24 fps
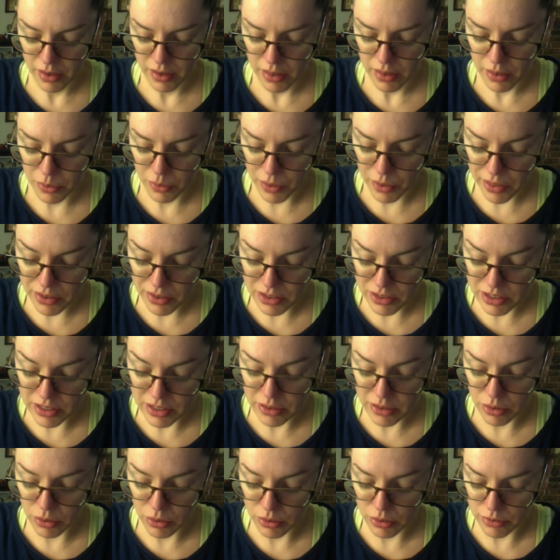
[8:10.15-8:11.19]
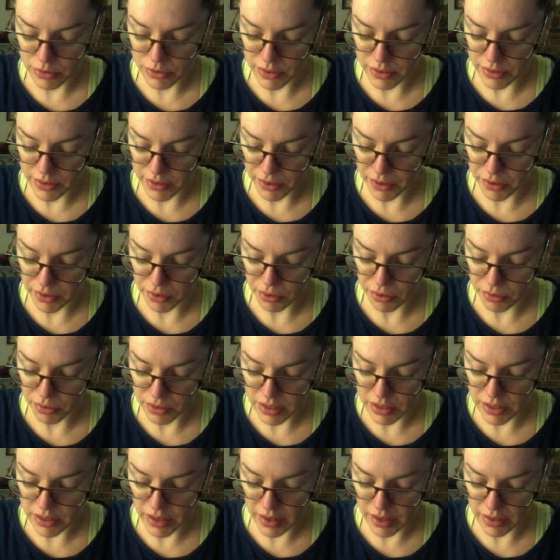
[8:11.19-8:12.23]
The weather did hold for another
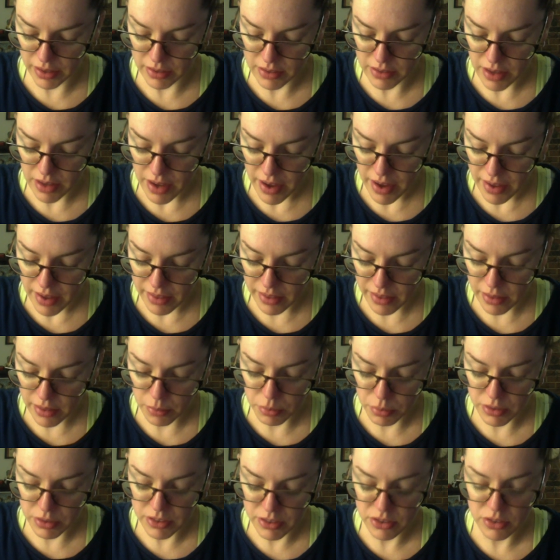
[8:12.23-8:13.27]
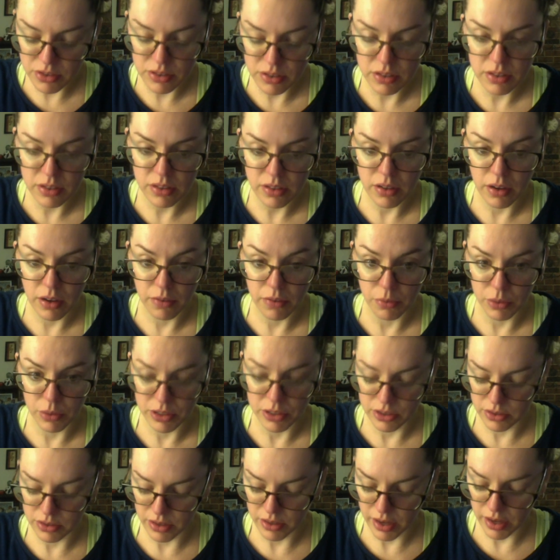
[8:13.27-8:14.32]
3 days, and then the blizzard of
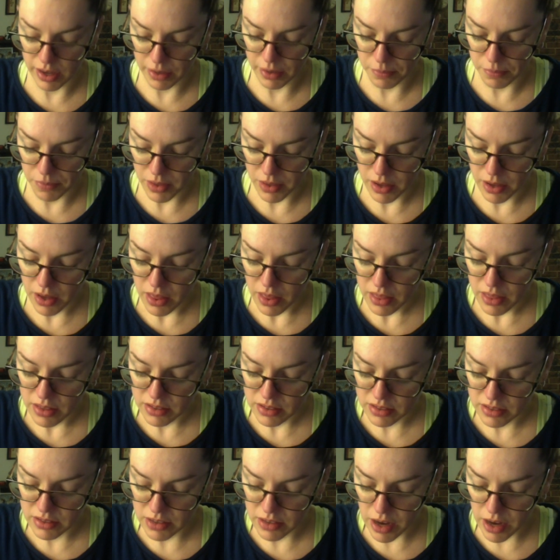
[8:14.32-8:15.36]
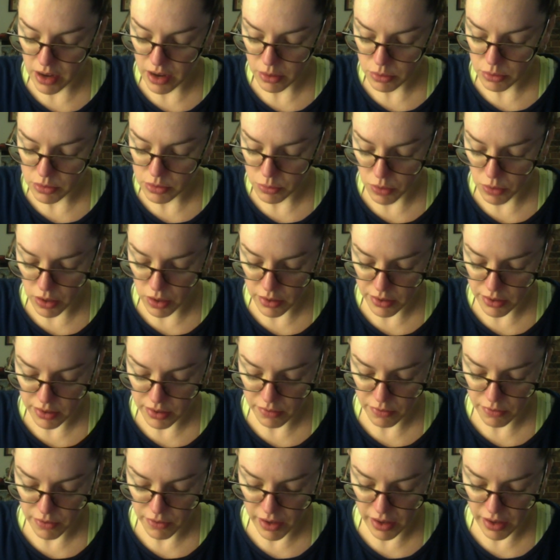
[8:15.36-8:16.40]
winter came. The stock was watered
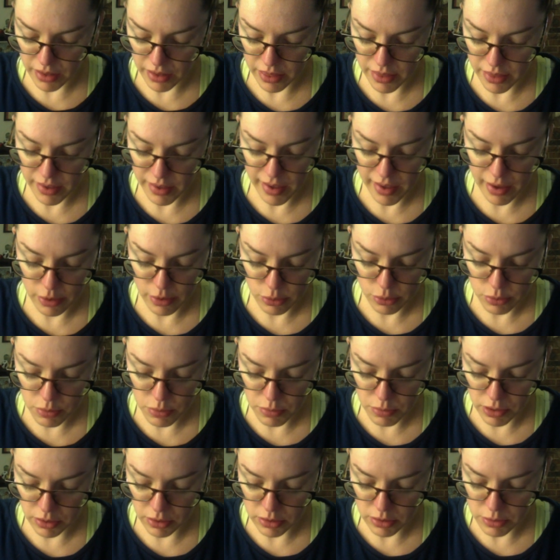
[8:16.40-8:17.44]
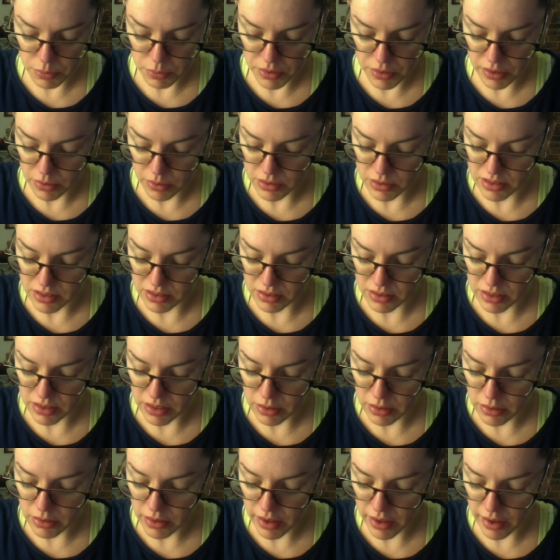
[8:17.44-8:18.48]
and fed, the cows were milked, but there was a
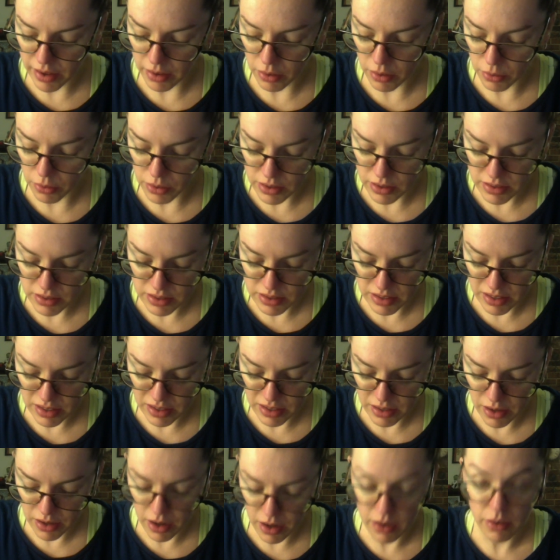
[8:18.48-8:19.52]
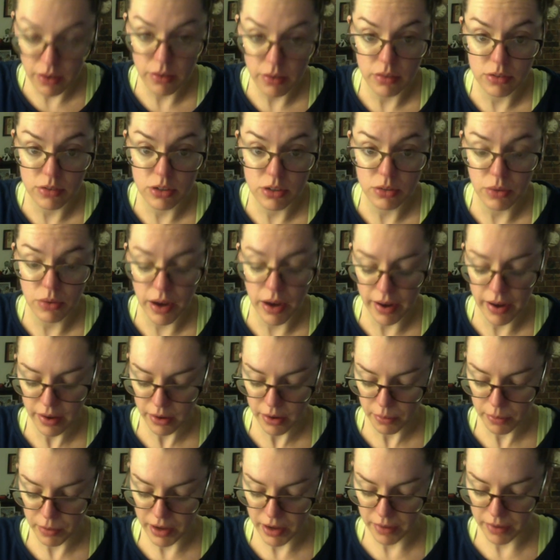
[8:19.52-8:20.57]
little that Otis and Enoch, the 2 hired
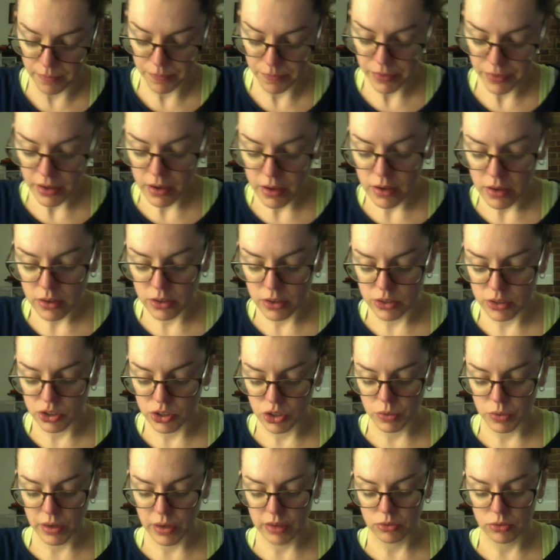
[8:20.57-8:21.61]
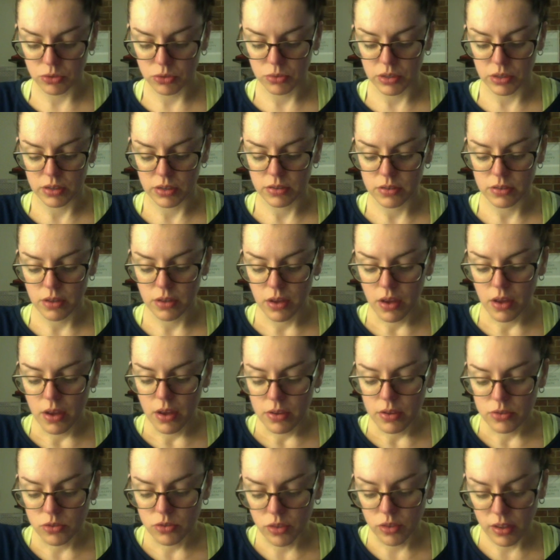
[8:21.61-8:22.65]
men, could do outdoors,
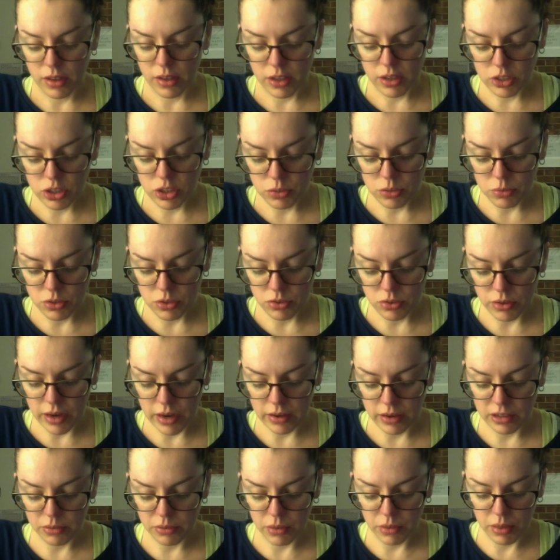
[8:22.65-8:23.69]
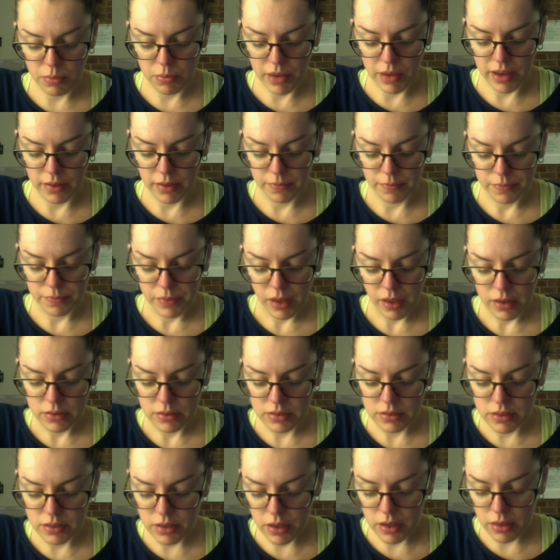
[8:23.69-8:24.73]
so the kitchen was crowded with men,
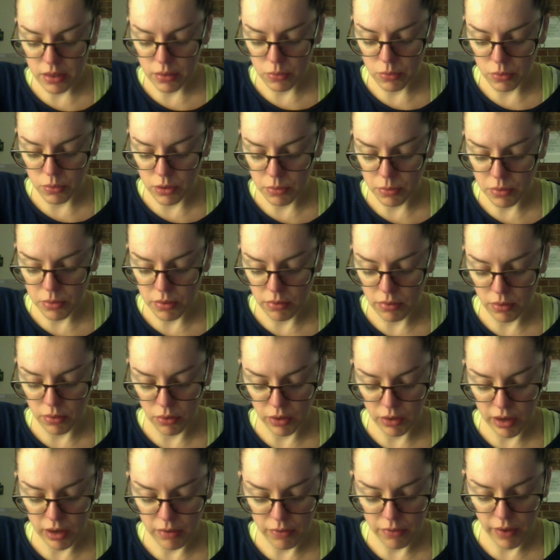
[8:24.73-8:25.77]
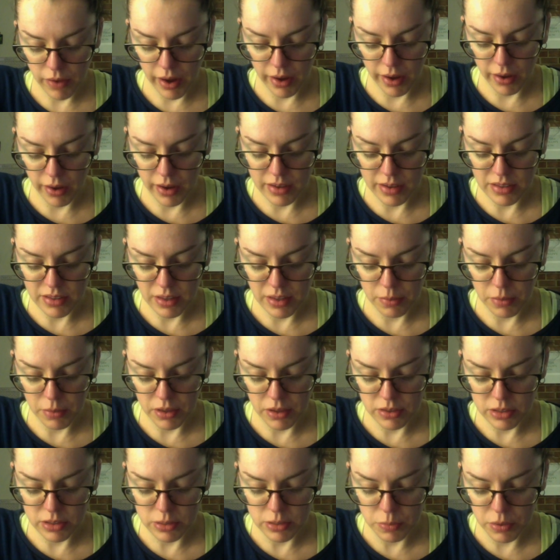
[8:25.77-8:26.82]
seeking the warmth of the great fire as they
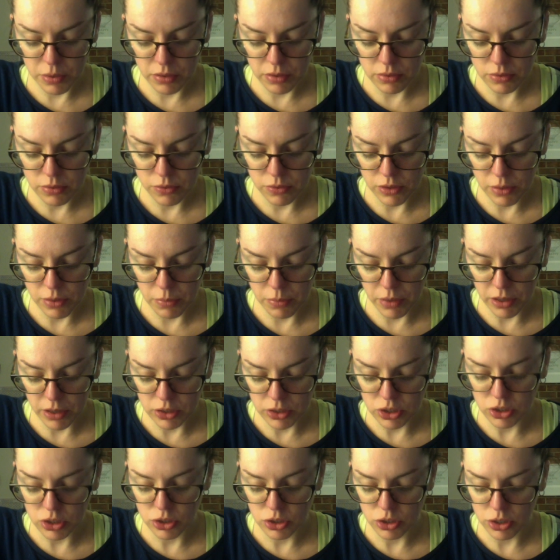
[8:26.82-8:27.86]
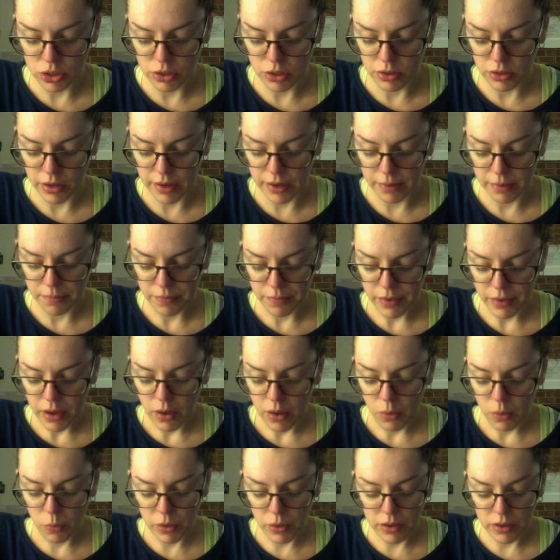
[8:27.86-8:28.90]
made spills for the March sugaring,
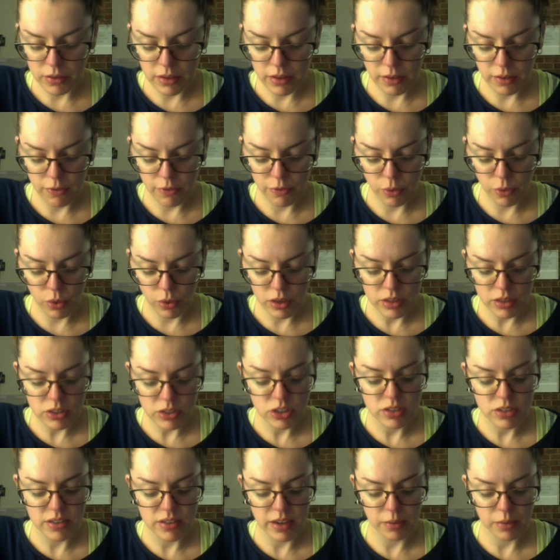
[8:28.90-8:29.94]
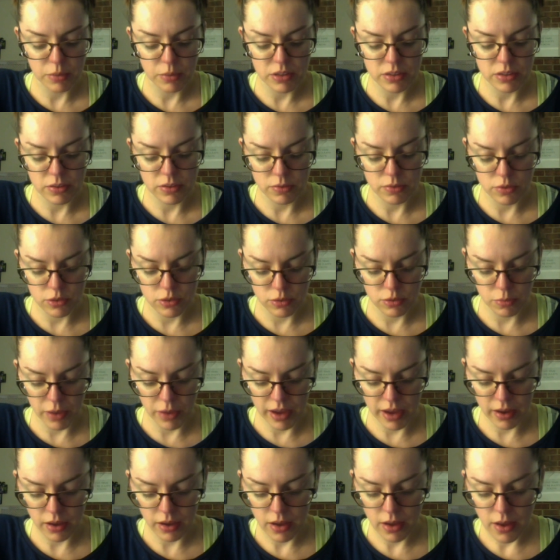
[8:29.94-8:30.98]
whittling 4-inch segments of
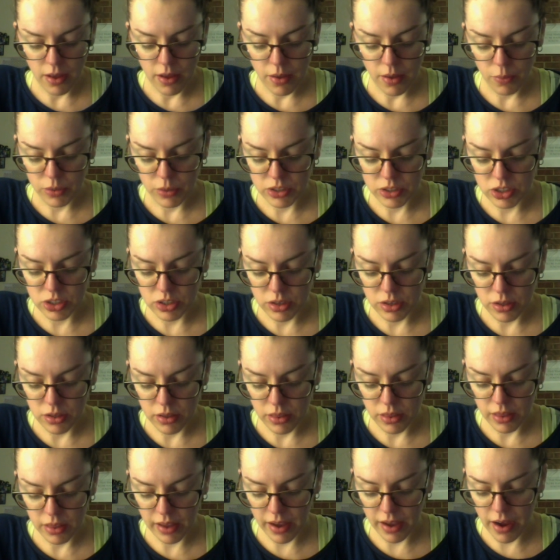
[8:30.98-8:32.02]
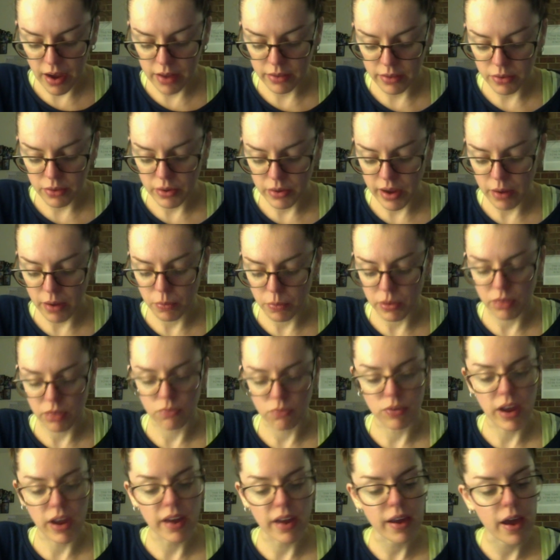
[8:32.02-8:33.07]
sumac, which they hollowed out with
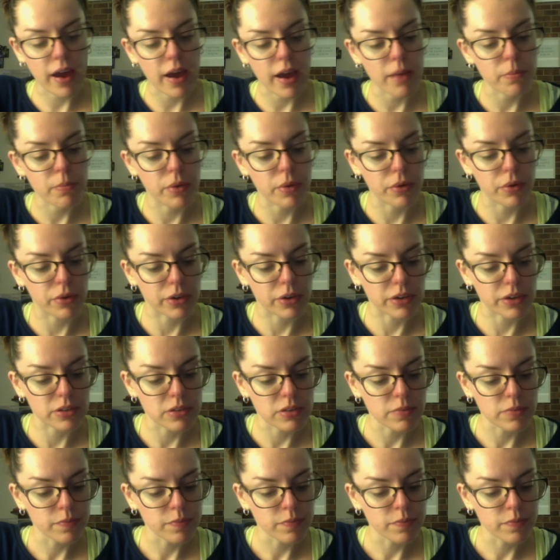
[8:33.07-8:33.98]
red-hot pokers.